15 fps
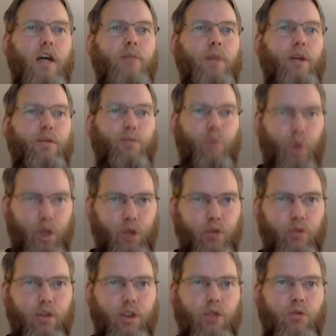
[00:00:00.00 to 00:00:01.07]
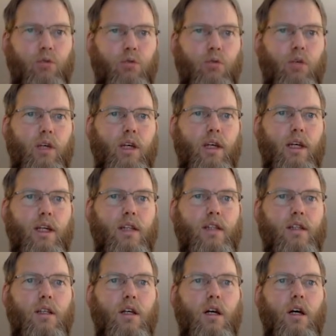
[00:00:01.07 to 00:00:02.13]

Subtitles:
But what you need to do is